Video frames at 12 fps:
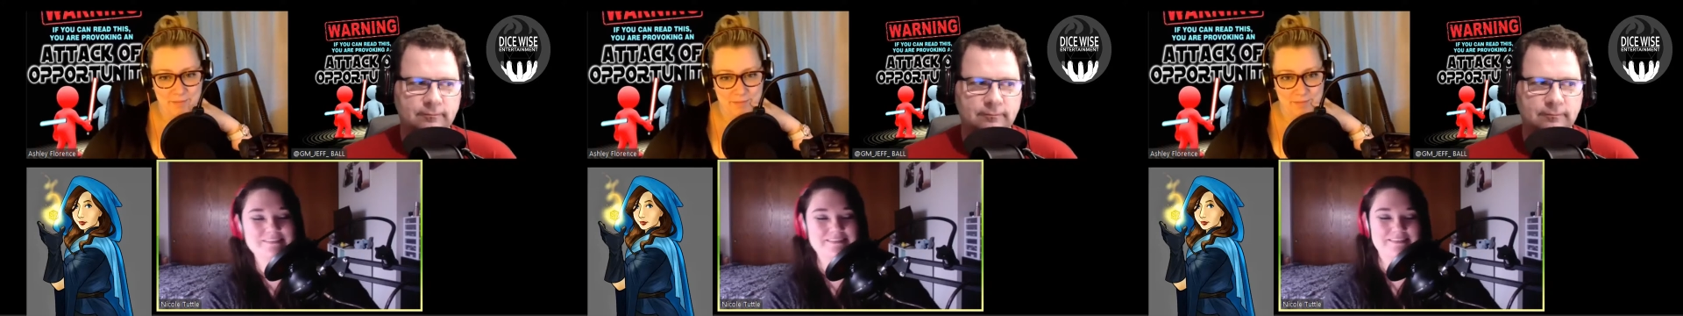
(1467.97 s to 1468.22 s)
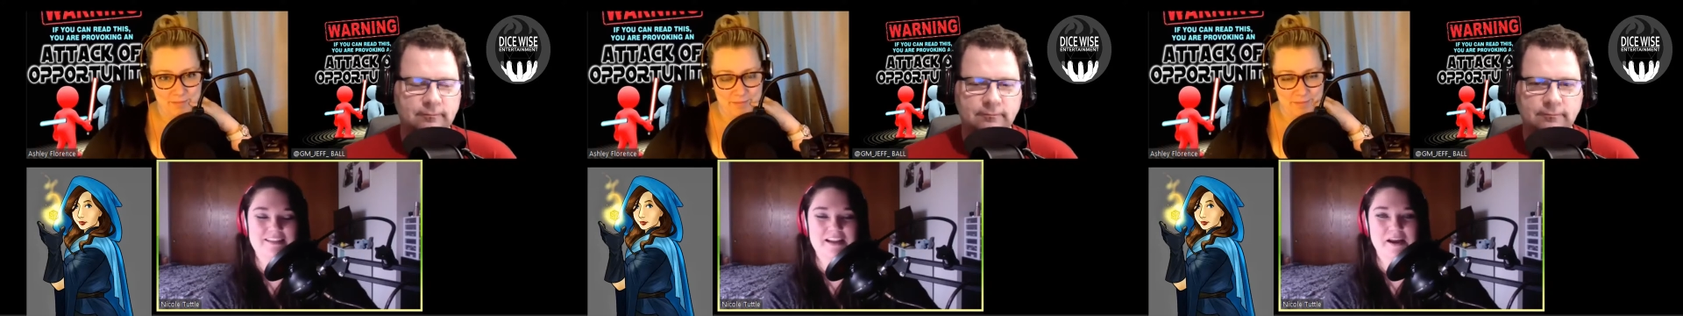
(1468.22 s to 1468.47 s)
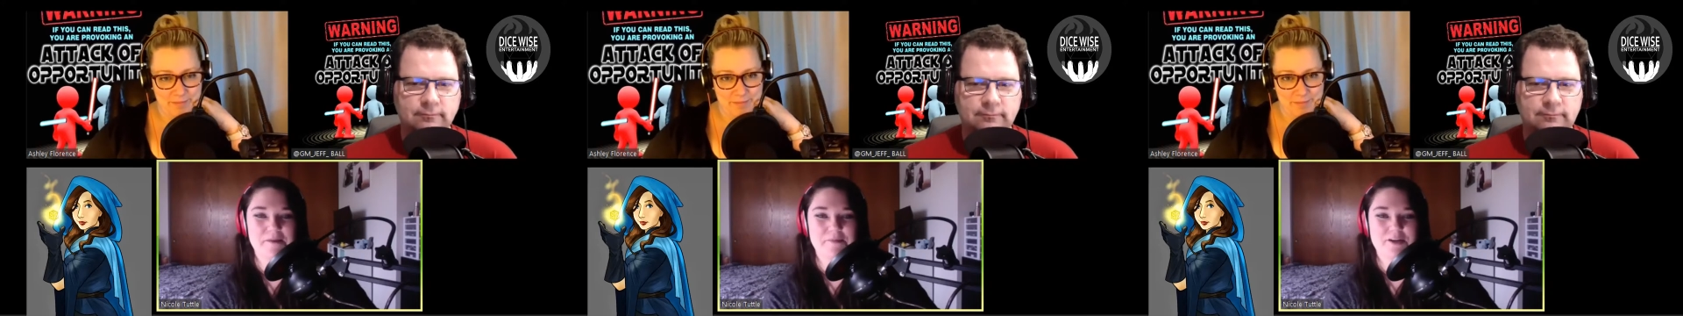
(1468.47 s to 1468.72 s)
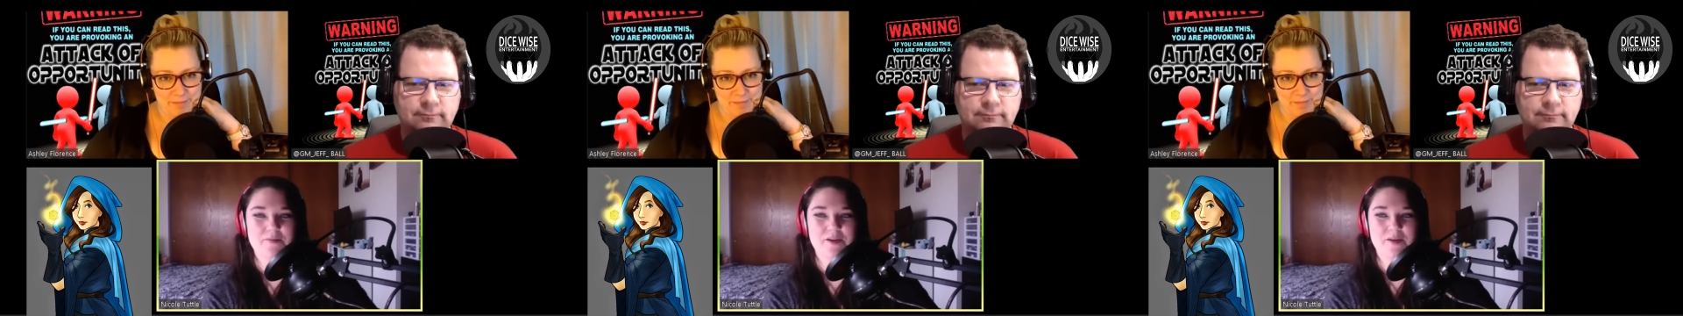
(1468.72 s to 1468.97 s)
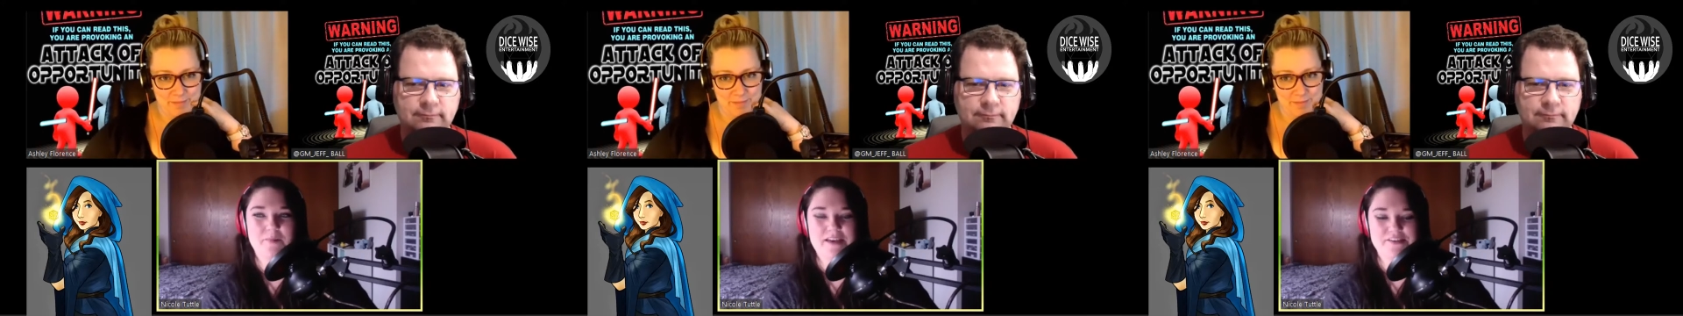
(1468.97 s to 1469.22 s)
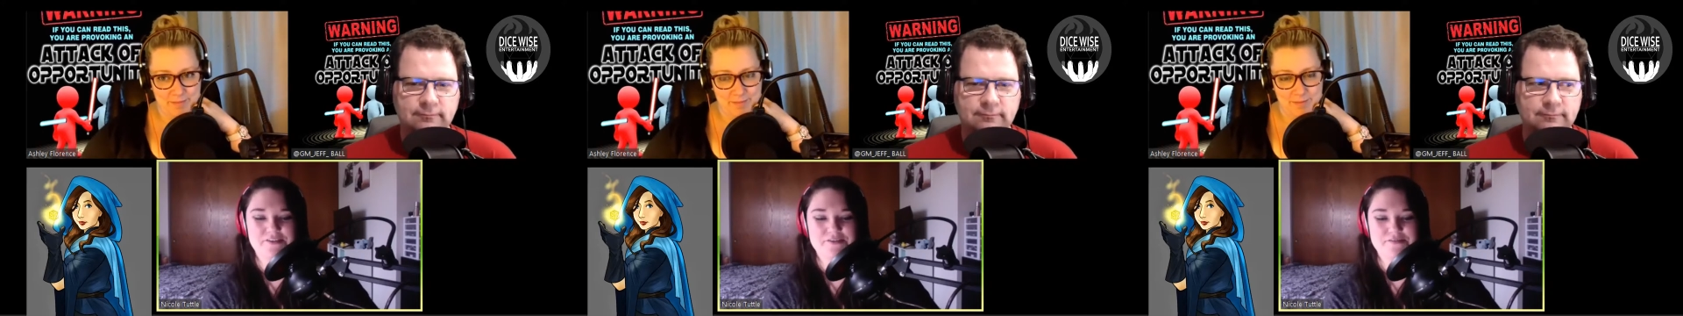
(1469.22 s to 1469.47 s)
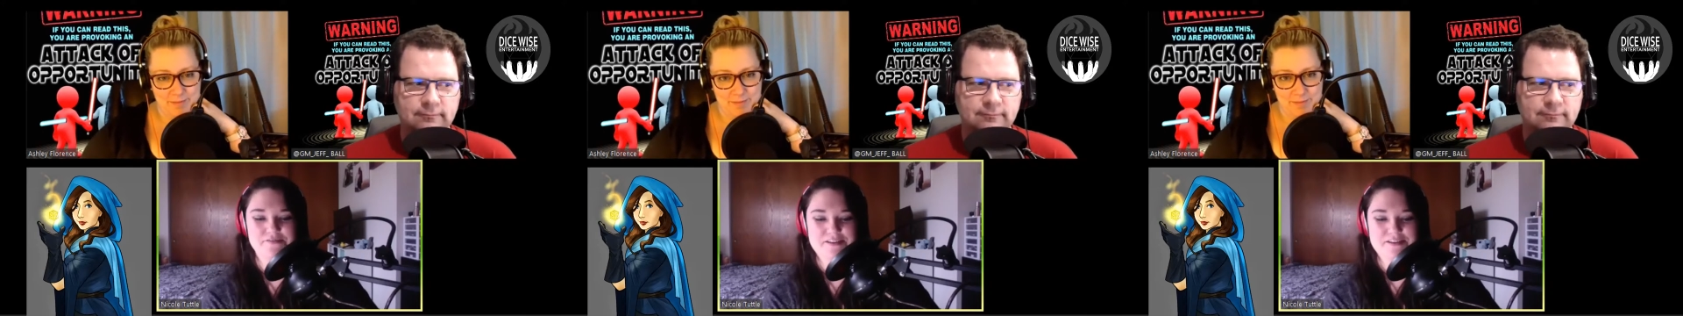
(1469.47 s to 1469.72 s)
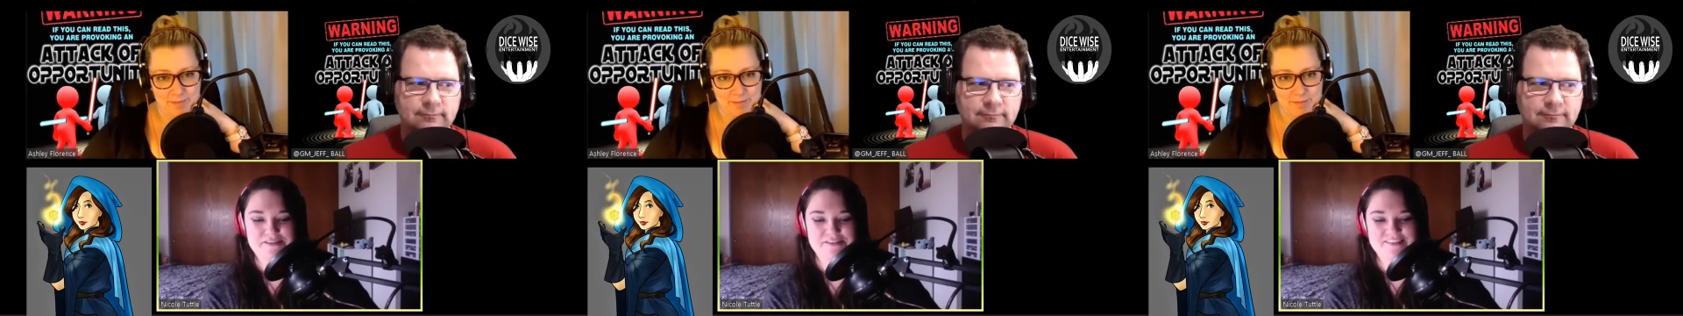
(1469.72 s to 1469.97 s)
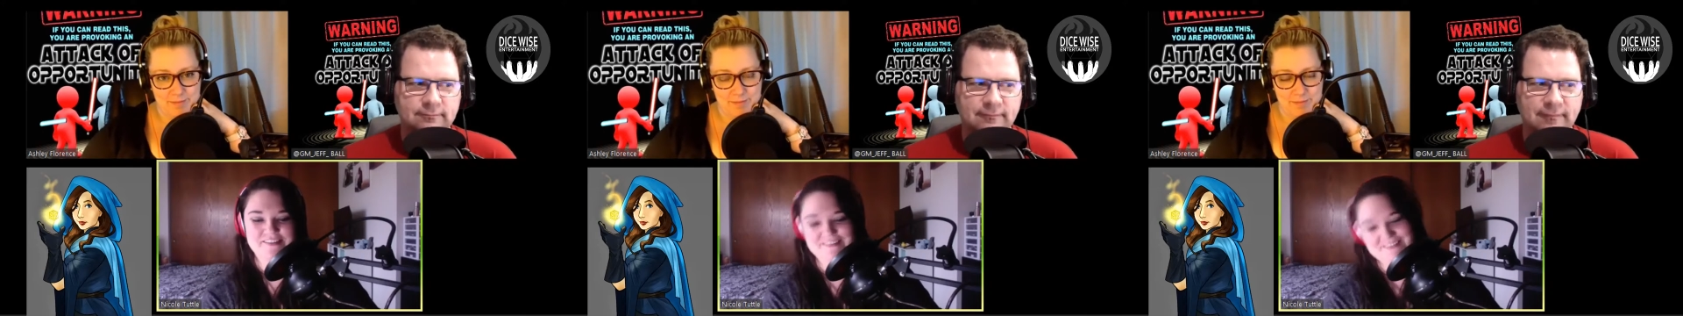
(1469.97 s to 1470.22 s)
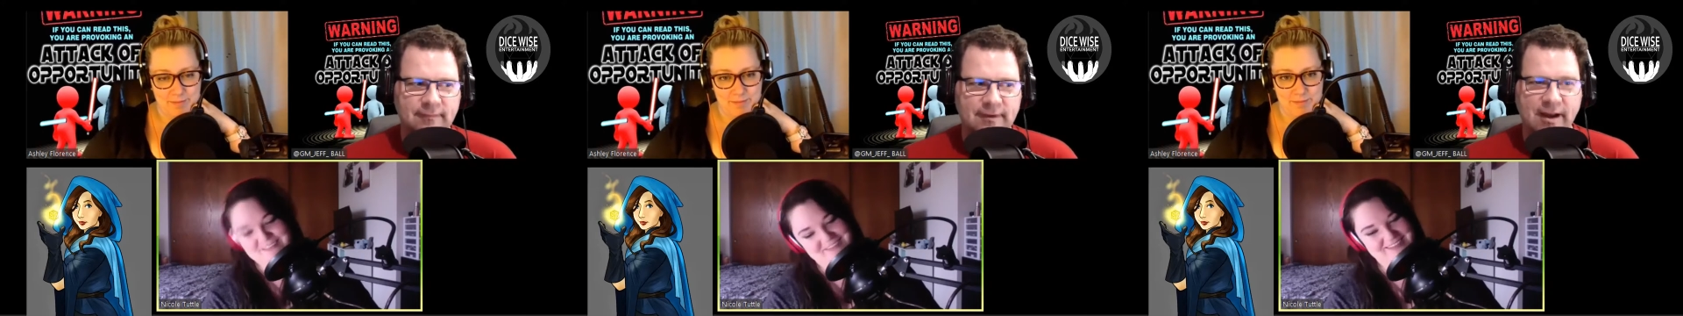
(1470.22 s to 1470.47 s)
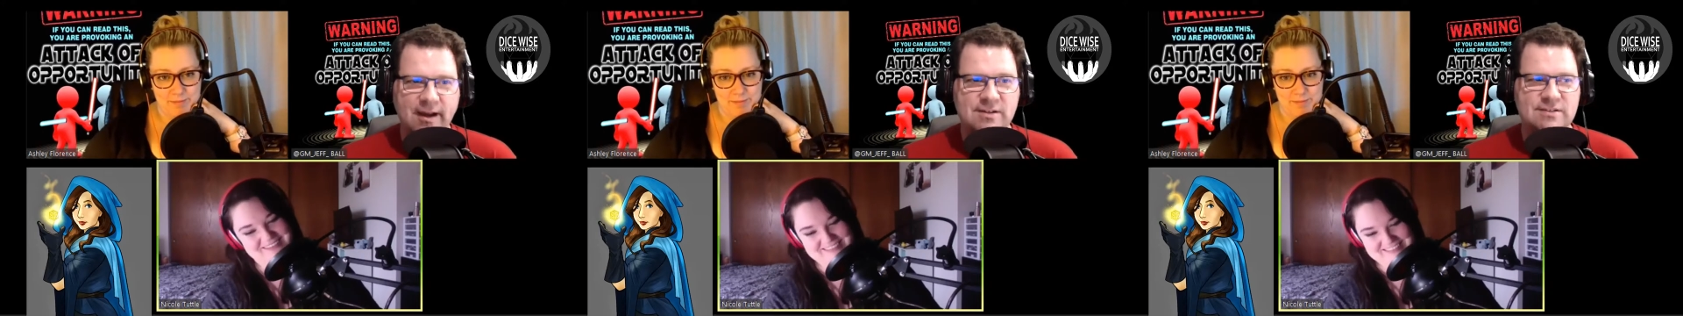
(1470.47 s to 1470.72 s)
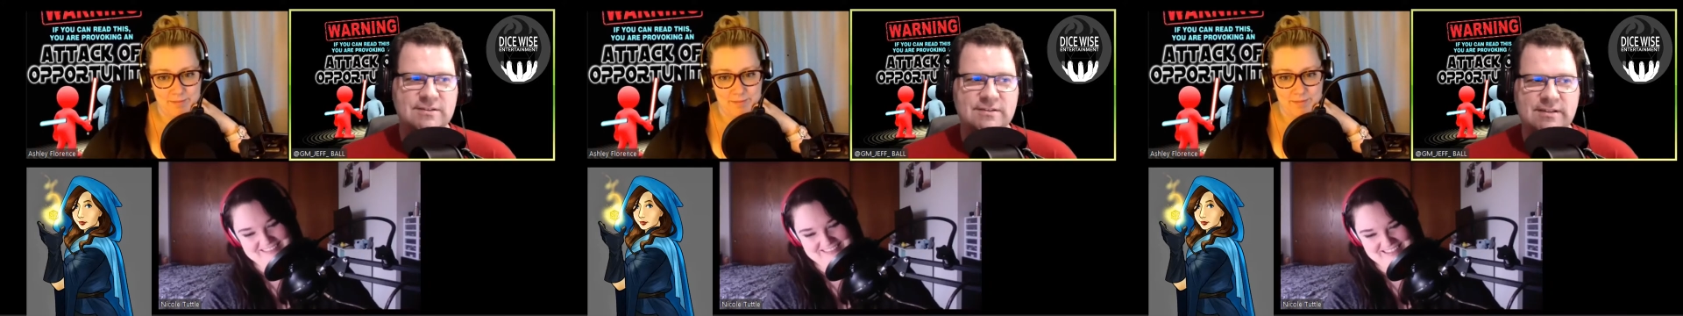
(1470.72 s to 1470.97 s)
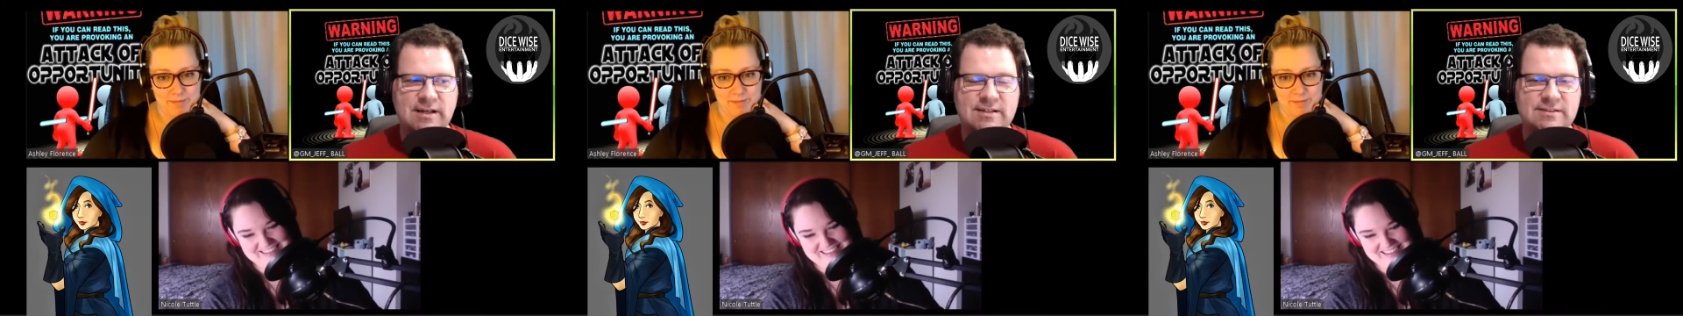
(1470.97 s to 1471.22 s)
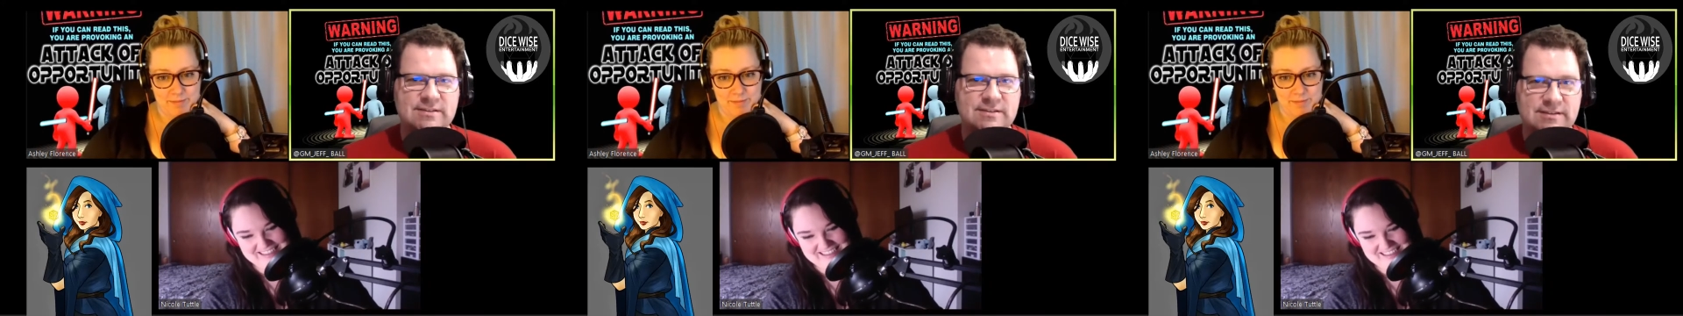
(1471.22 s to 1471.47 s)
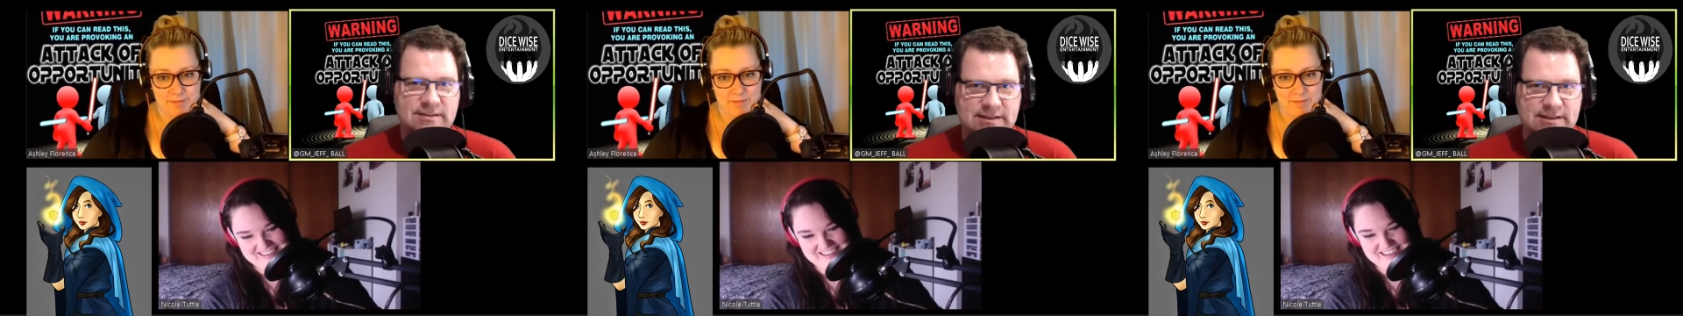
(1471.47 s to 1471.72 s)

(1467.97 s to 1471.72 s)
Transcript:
Speaker 1: yeah, I'm gonna be a master of theater.
Speaker 2: Yes, yes.